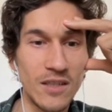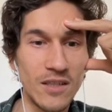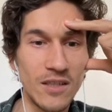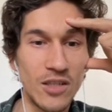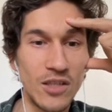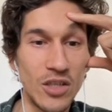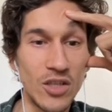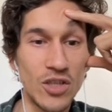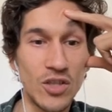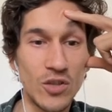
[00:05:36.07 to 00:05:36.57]

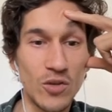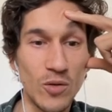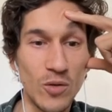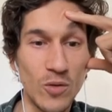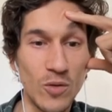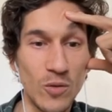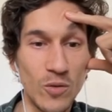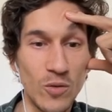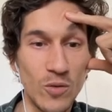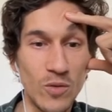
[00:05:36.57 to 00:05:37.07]
Just
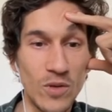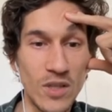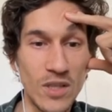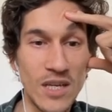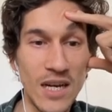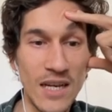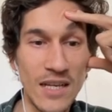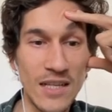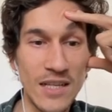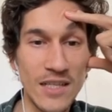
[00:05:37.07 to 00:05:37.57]
so this
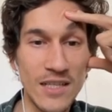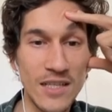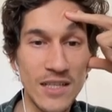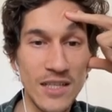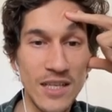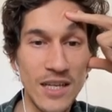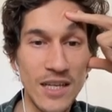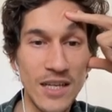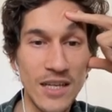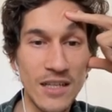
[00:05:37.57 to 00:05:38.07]
guy doesn't
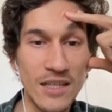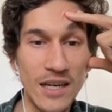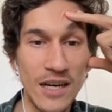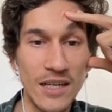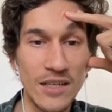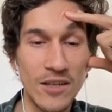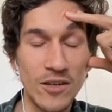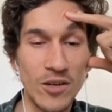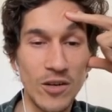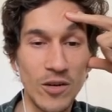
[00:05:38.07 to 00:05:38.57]
get it.
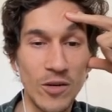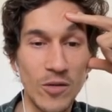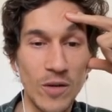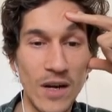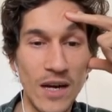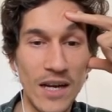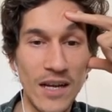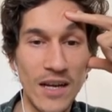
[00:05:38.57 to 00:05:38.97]
I don't know.